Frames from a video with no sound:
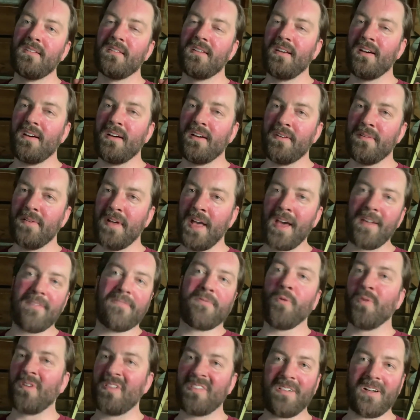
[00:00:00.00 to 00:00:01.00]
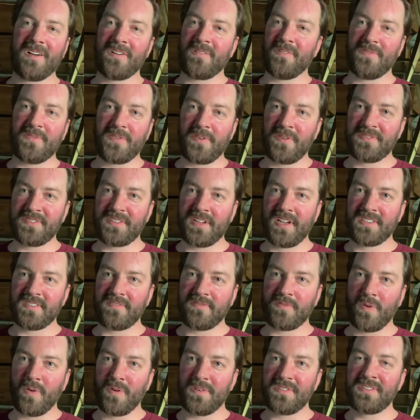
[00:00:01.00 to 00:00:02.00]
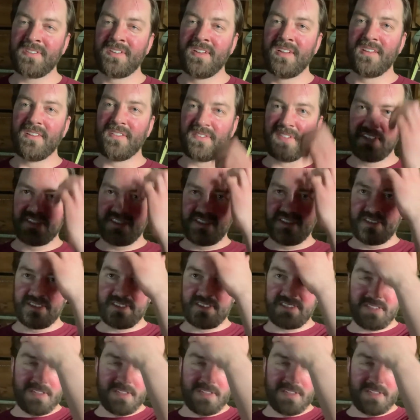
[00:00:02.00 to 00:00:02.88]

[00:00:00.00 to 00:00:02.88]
at 4 o'clock on Thursdays, of course. This is